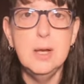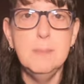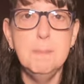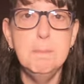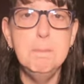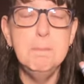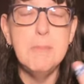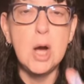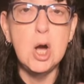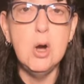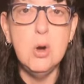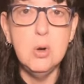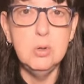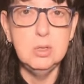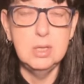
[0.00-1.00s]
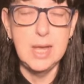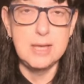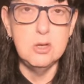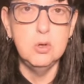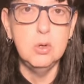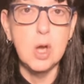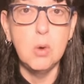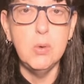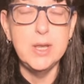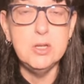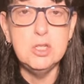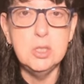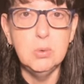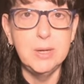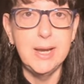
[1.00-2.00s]
mode that you go
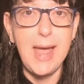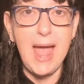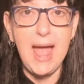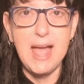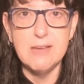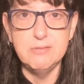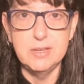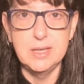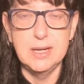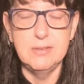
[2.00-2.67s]
into in Avid,